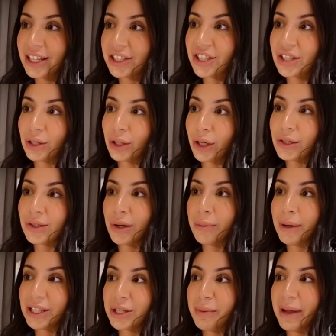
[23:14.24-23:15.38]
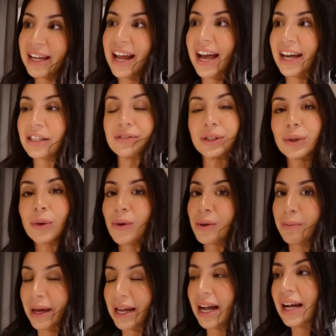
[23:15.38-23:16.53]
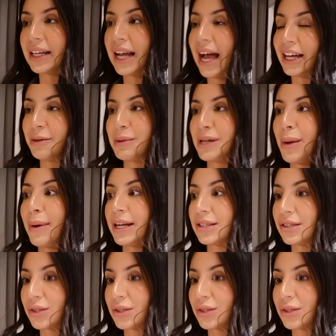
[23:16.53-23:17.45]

I just learned so much about how to record better and how to be a better